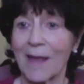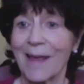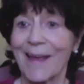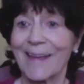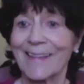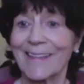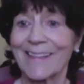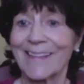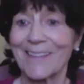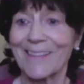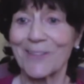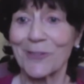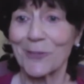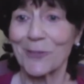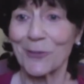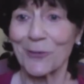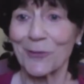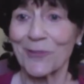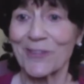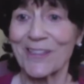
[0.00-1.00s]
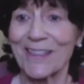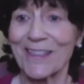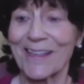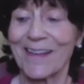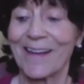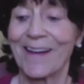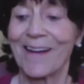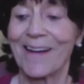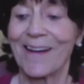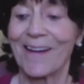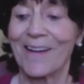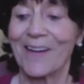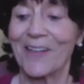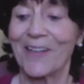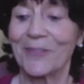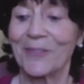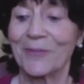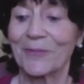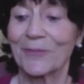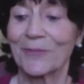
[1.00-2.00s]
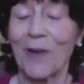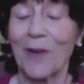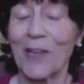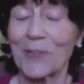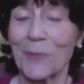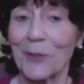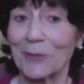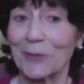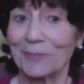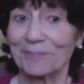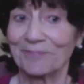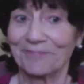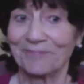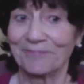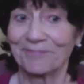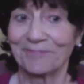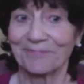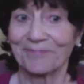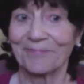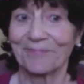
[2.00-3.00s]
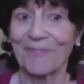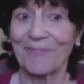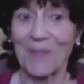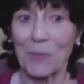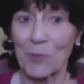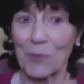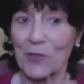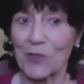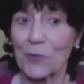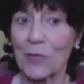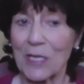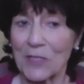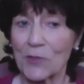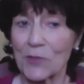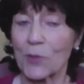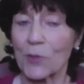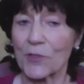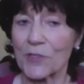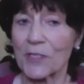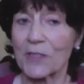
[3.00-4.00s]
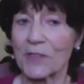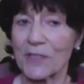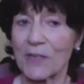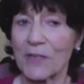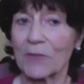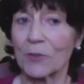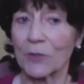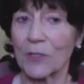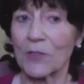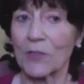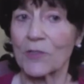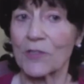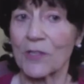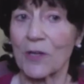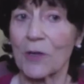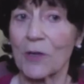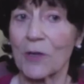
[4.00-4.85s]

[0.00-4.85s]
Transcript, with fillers: and it includes um, Roswell, which endorsed it several years ago.